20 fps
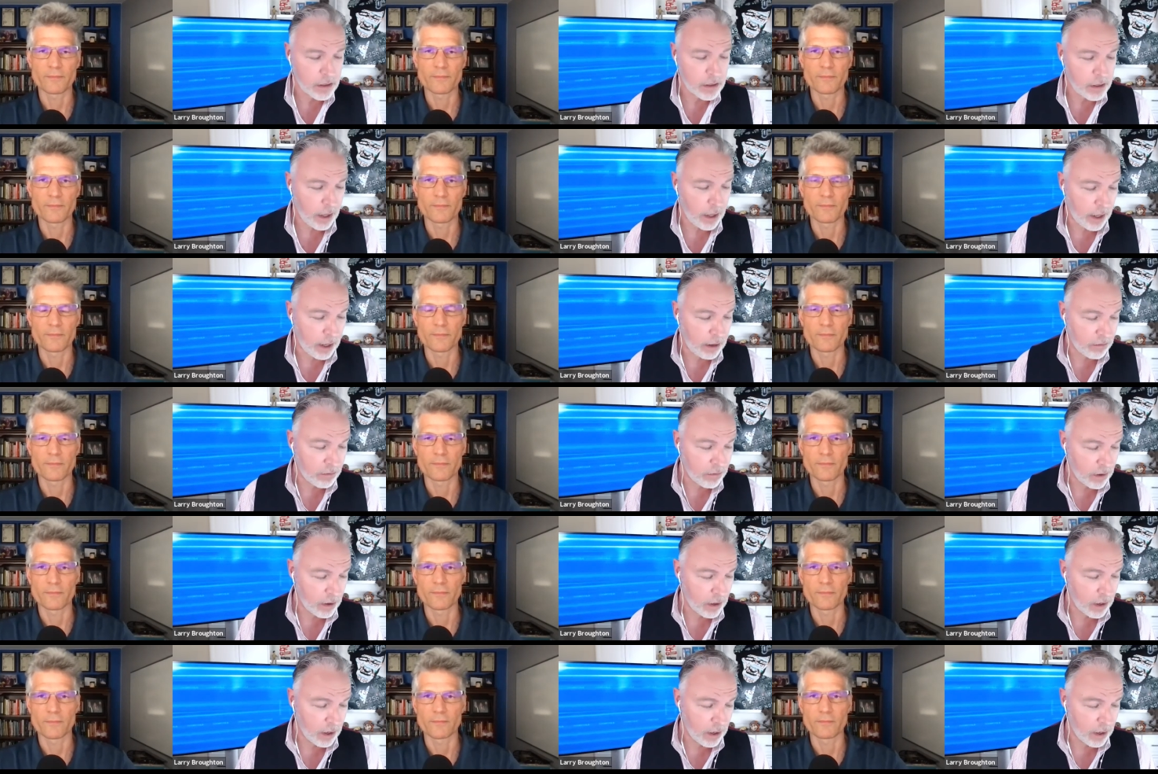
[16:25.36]
Speaker 1: Dave,
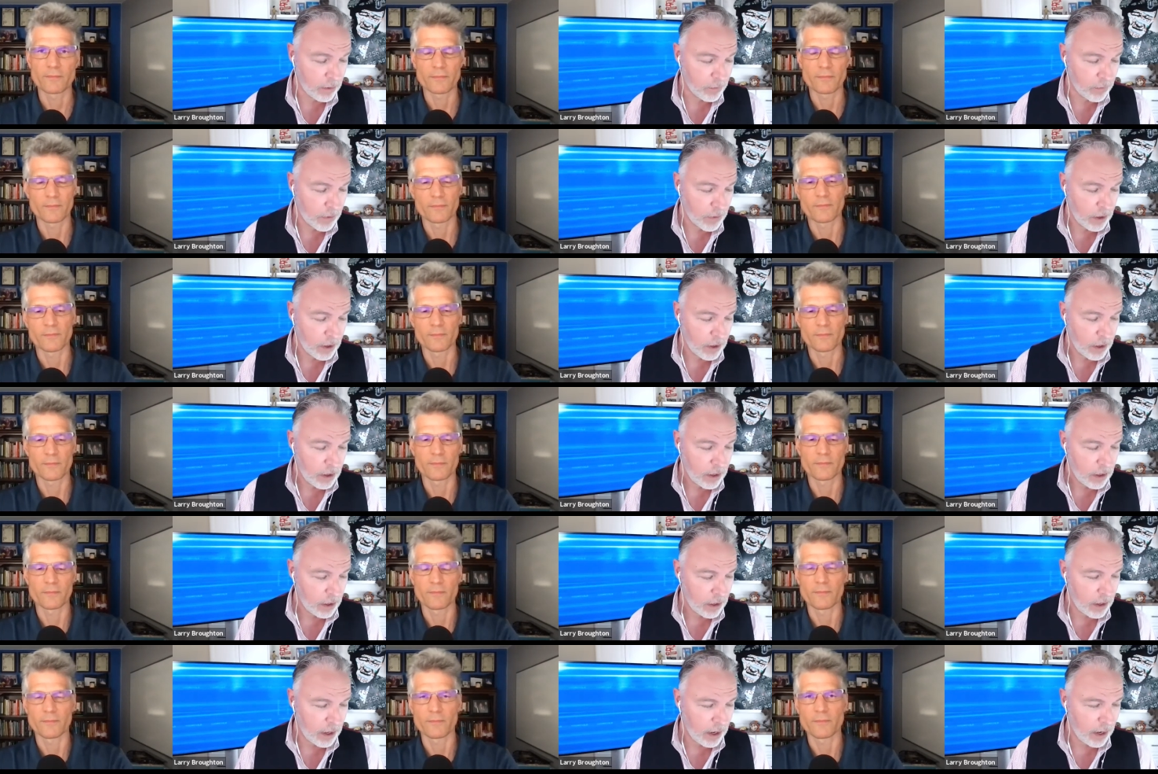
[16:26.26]
um,
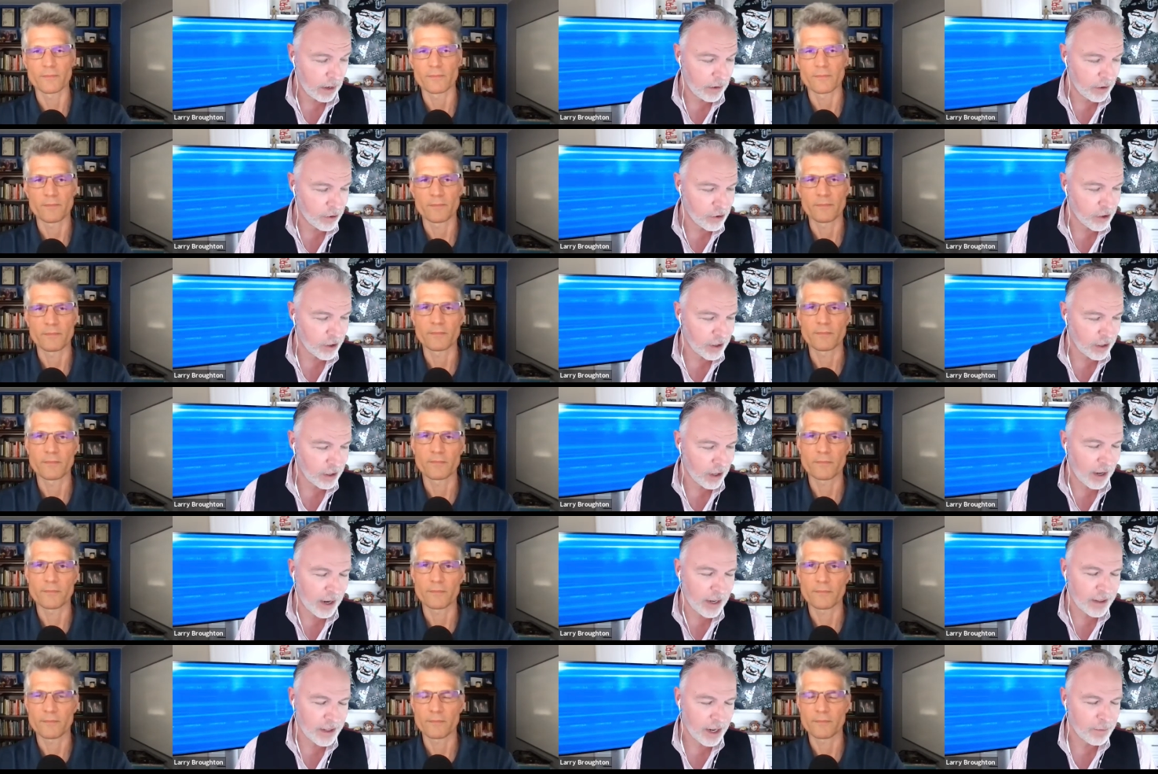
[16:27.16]
and there's a
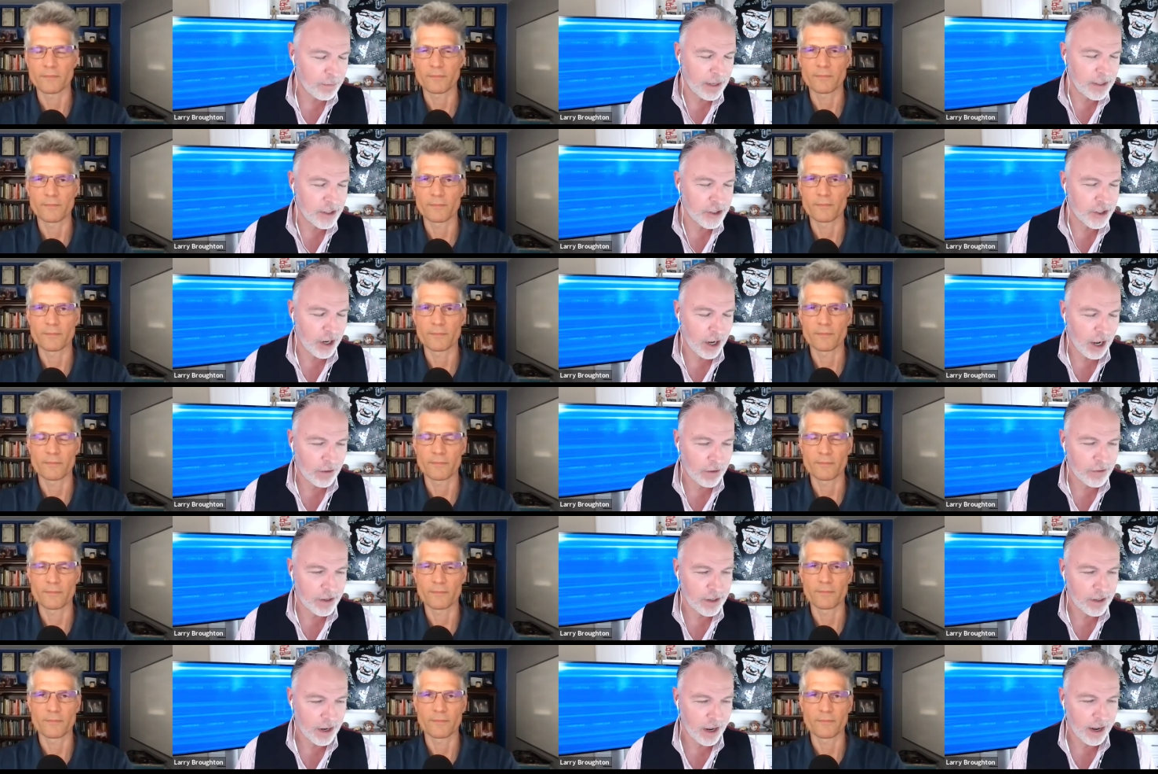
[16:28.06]
client that I mention
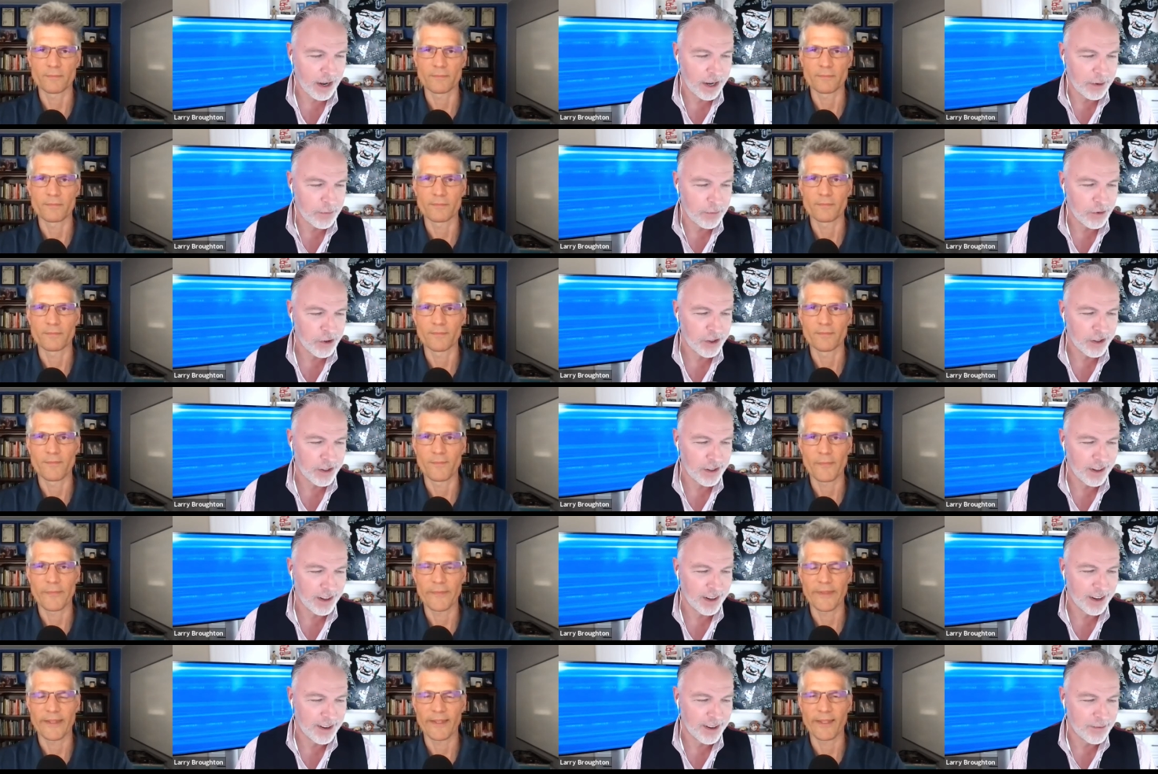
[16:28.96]
oftentimes,
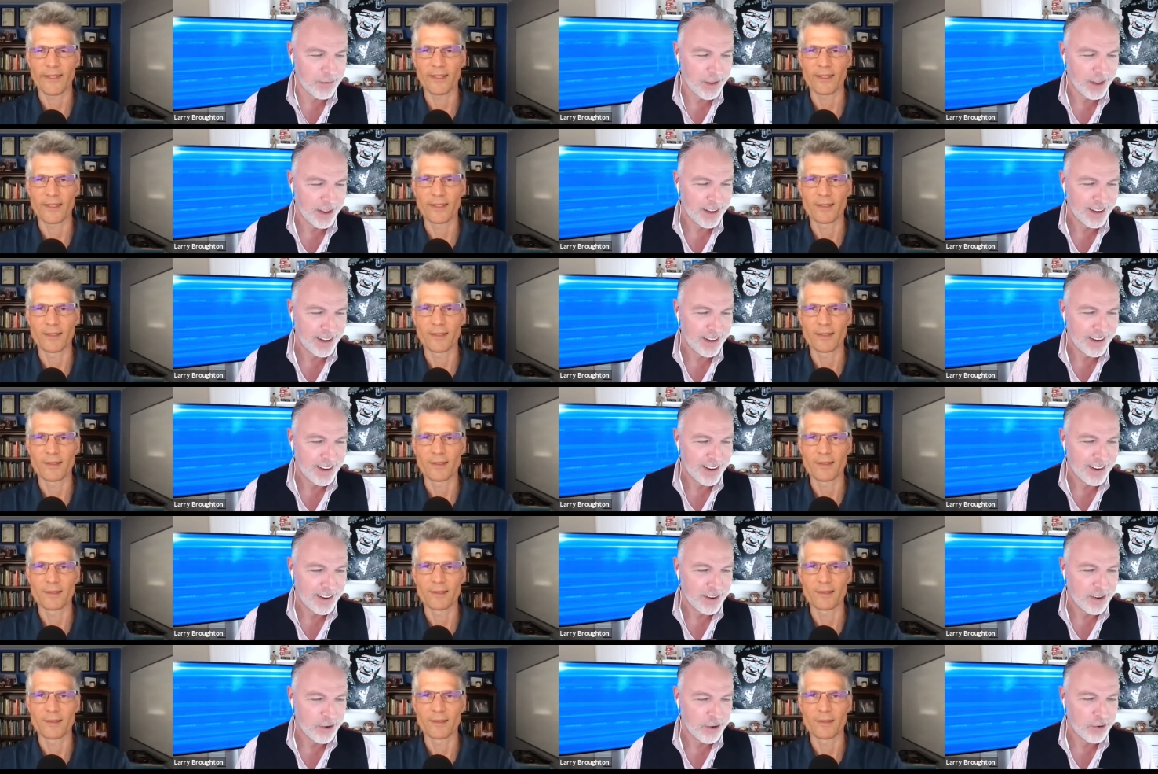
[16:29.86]
um,
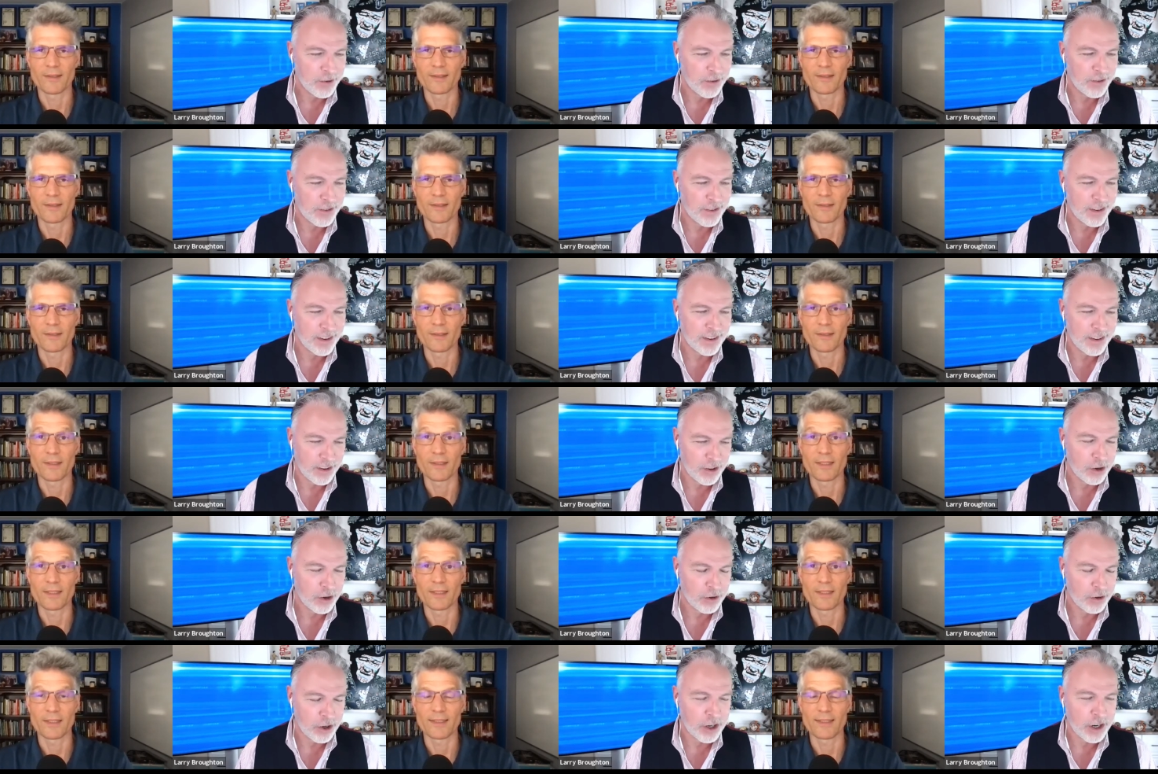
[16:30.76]
and
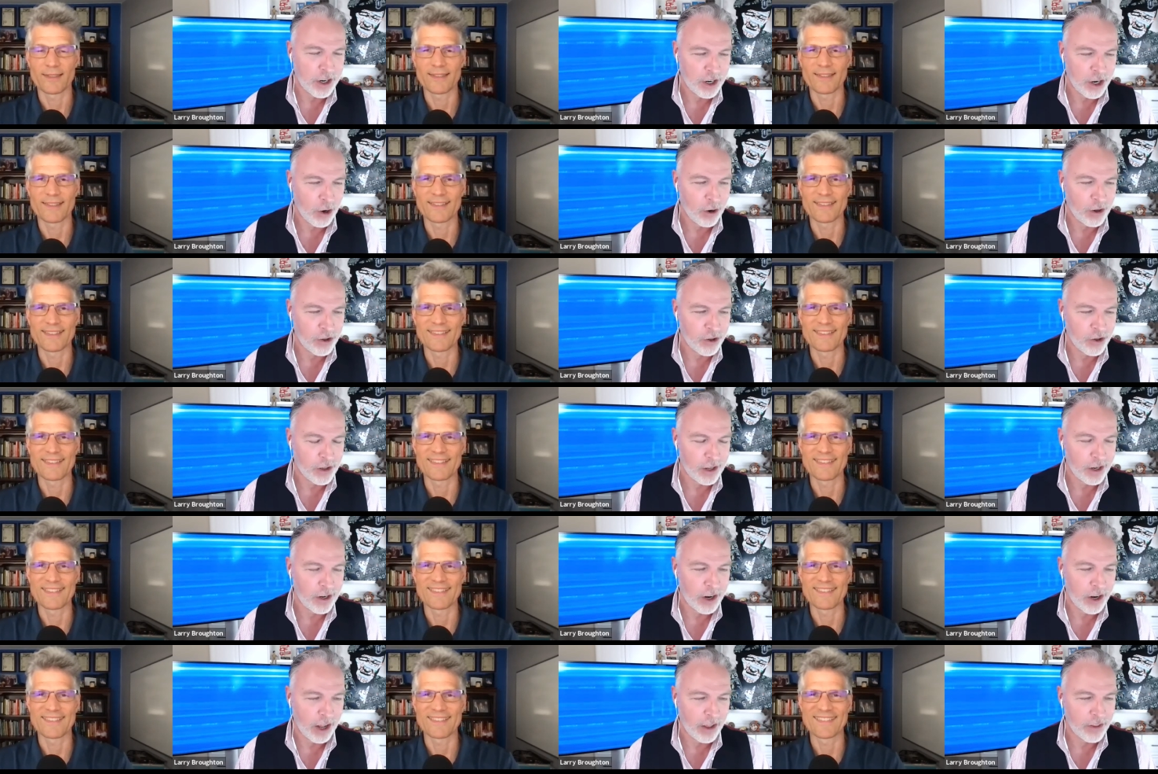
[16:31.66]
you, you're going to know it's going
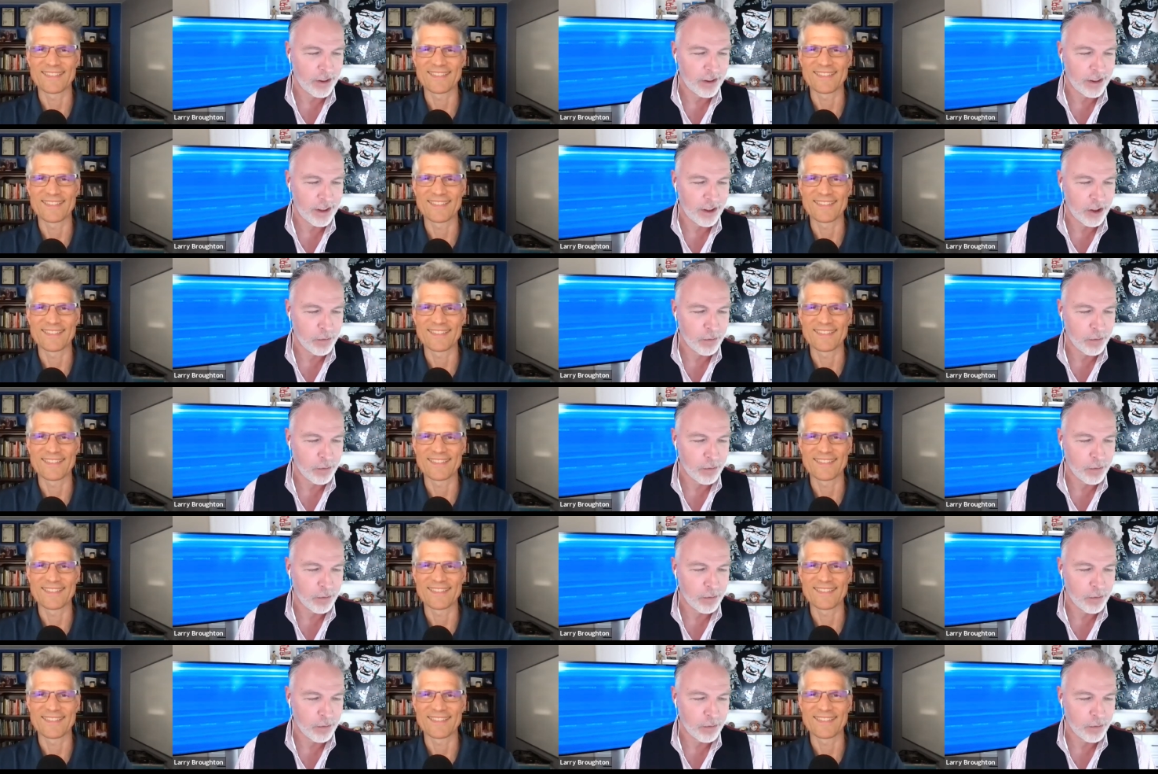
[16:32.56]
to go down this